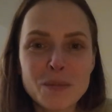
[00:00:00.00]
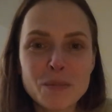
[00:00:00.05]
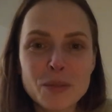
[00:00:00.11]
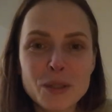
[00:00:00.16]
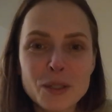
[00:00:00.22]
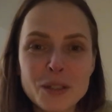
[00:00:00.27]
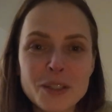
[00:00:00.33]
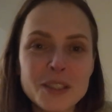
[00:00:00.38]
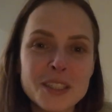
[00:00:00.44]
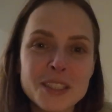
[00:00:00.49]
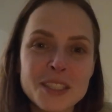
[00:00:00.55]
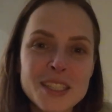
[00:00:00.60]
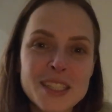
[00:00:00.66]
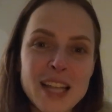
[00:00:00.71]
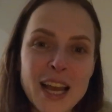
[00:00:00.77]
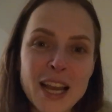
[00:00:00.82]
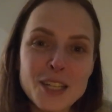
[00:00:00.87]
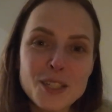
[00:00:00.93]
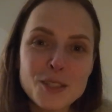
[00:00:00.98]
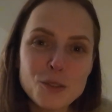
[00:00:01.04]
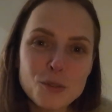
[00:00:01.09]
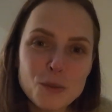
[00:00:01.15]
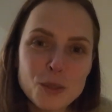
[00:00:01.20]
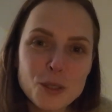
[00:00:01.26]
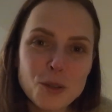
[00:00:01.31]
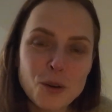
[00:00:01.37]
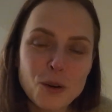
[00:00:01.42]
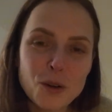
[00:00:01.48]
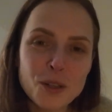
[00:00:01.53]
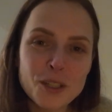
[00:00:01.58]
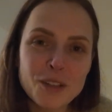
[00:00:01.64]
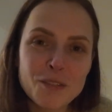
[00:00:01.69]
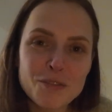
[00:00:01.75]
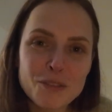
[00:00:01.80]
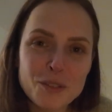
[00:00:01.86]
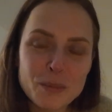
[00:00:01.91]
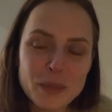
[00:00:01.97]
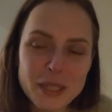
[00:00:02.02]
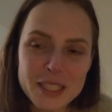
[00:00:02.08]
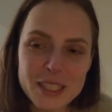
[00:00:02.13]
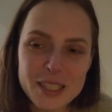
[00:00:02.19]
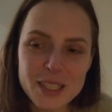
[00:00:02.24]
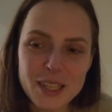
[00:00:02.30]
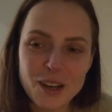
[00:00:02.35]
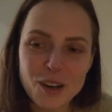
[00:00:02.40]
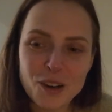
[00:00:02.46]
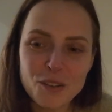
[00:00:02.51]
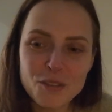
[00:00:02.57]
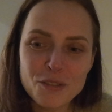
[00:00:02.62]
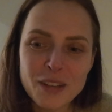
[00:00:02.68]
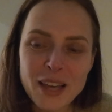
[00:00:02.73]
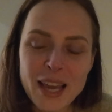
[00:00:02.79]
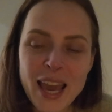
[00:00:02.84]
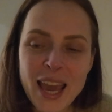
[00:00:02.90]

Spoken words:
because I do record it for myself.